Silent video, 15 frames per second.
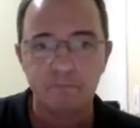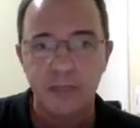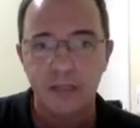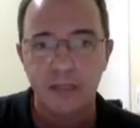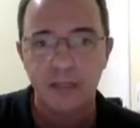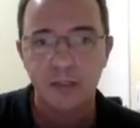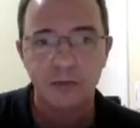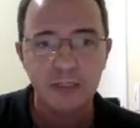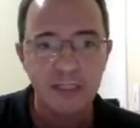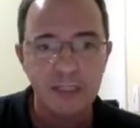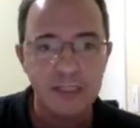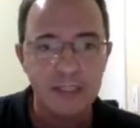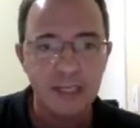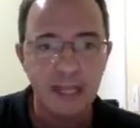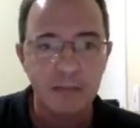so this
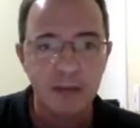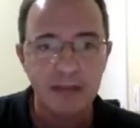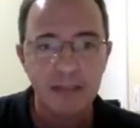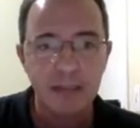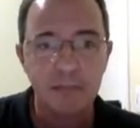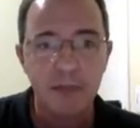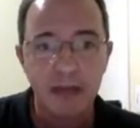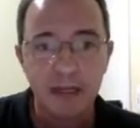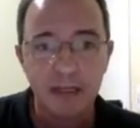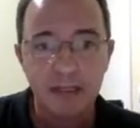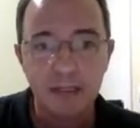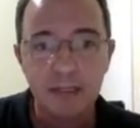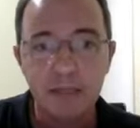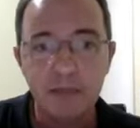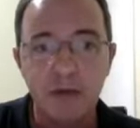adiabatic
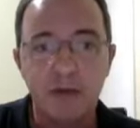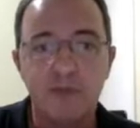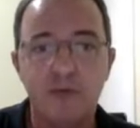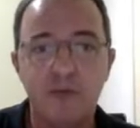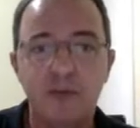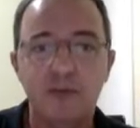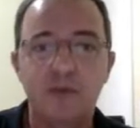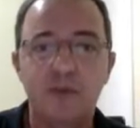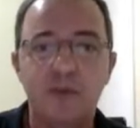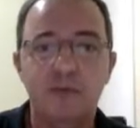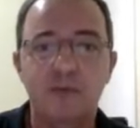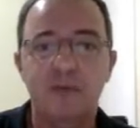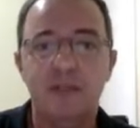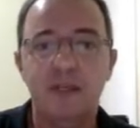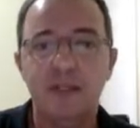paradigm of quantum
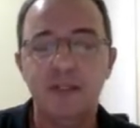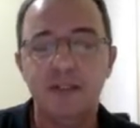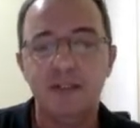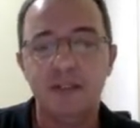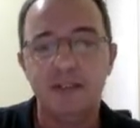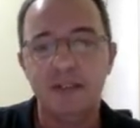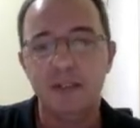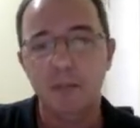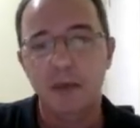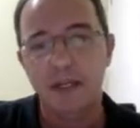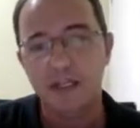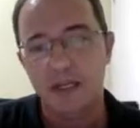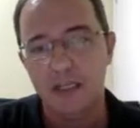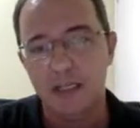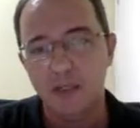computation is
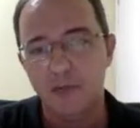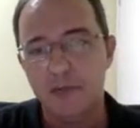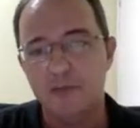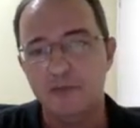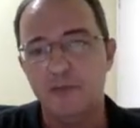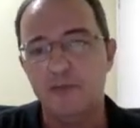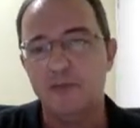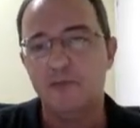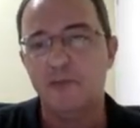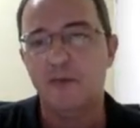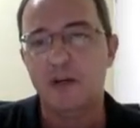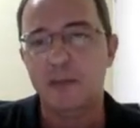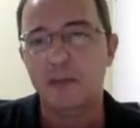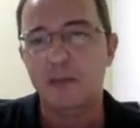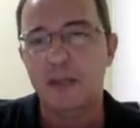especially useful
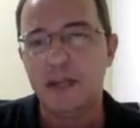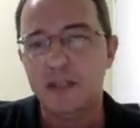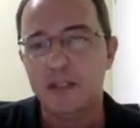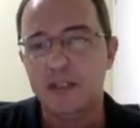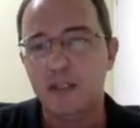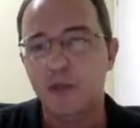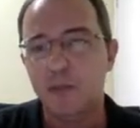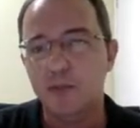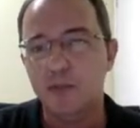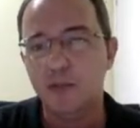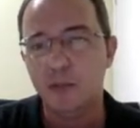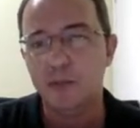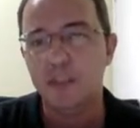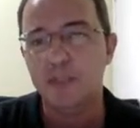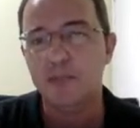for application in
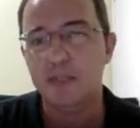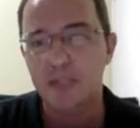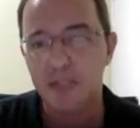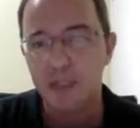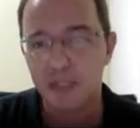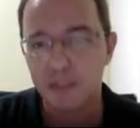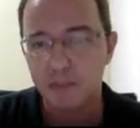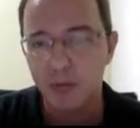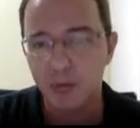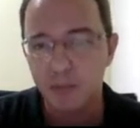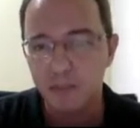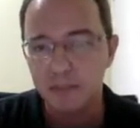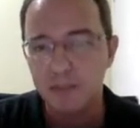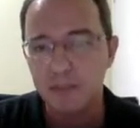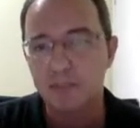optimization
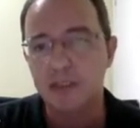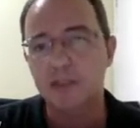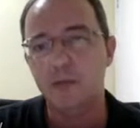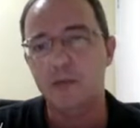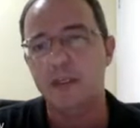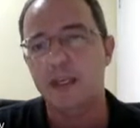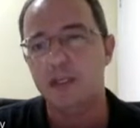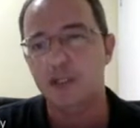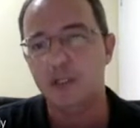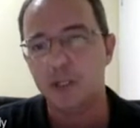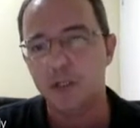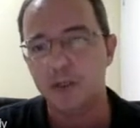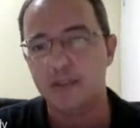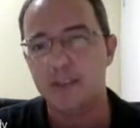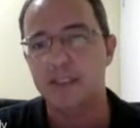problems, but we can
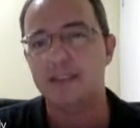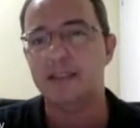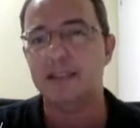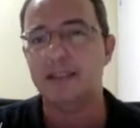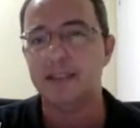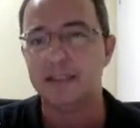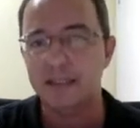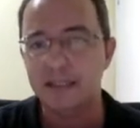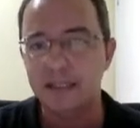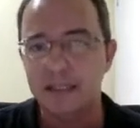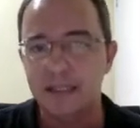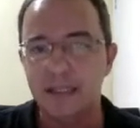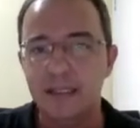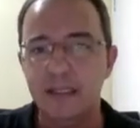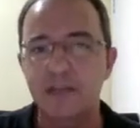show that
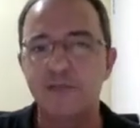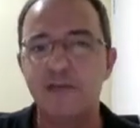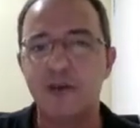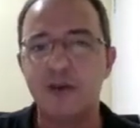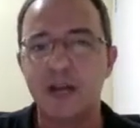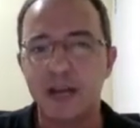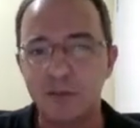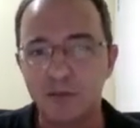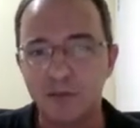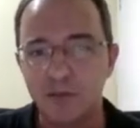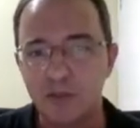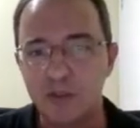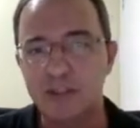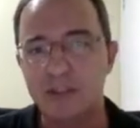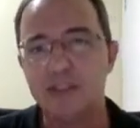if your
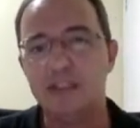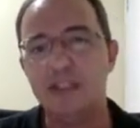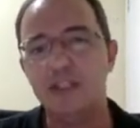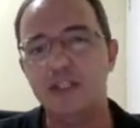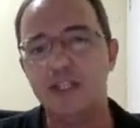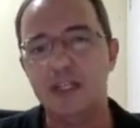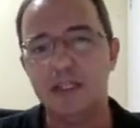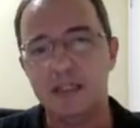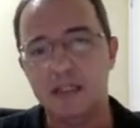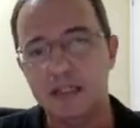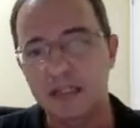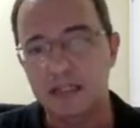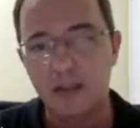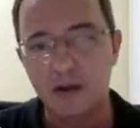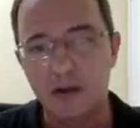Hamiltonian is general
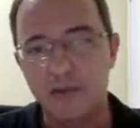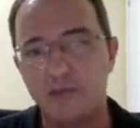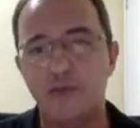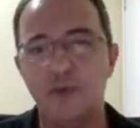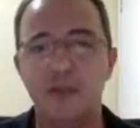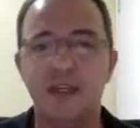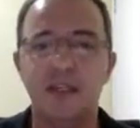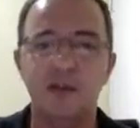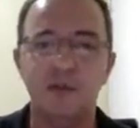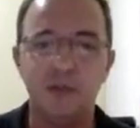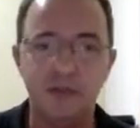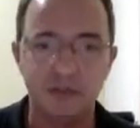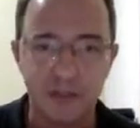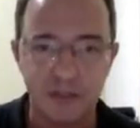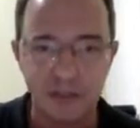enough, we can do
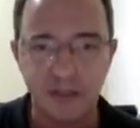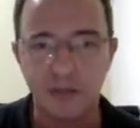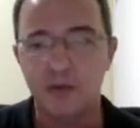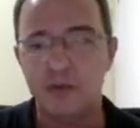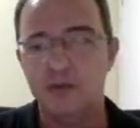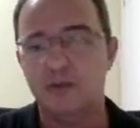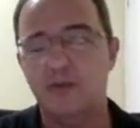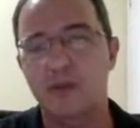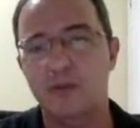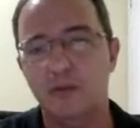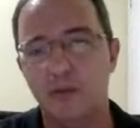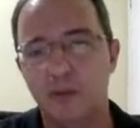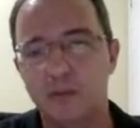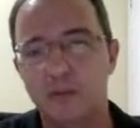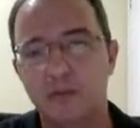universal quantum
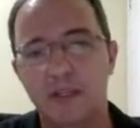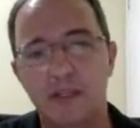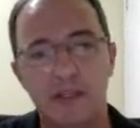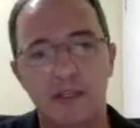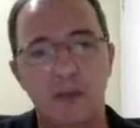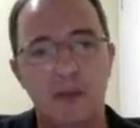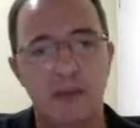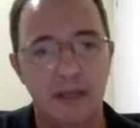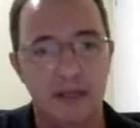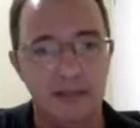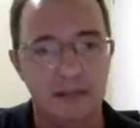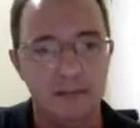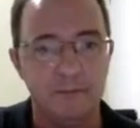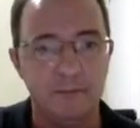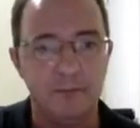computation with that,
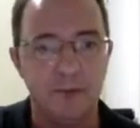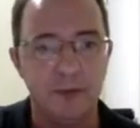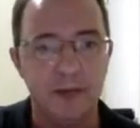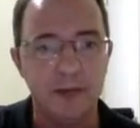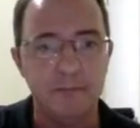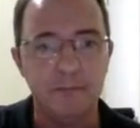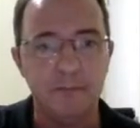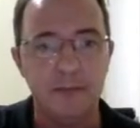okay?